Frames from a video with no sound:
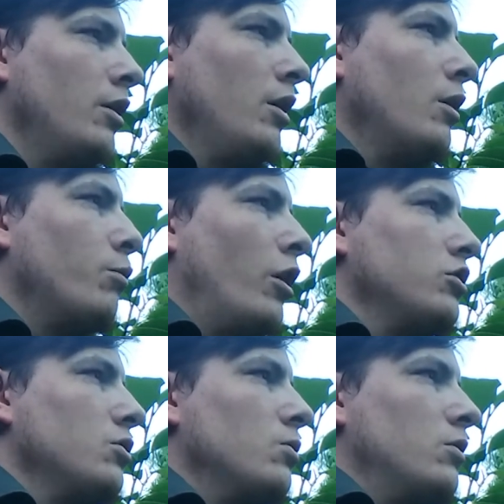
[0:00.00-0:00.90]

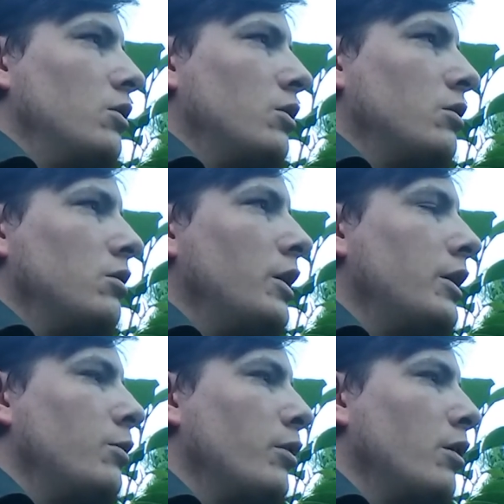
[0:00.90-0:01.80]
Brussels and the
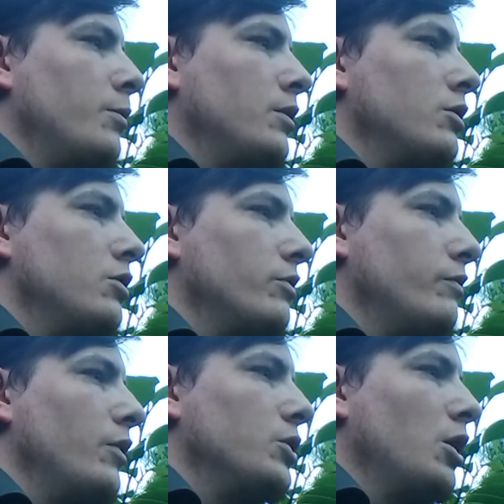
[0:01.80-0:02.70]
Prime Minister
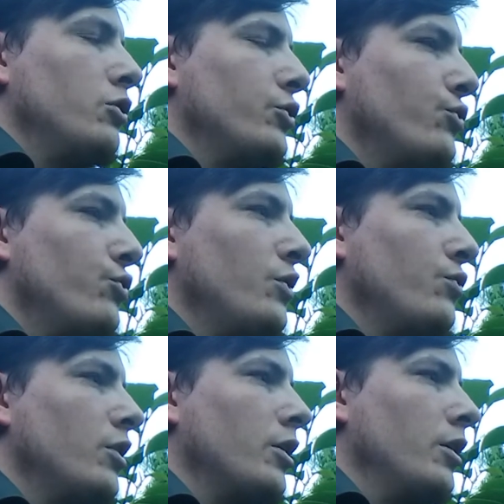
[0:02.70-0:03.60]
invokes Article 50.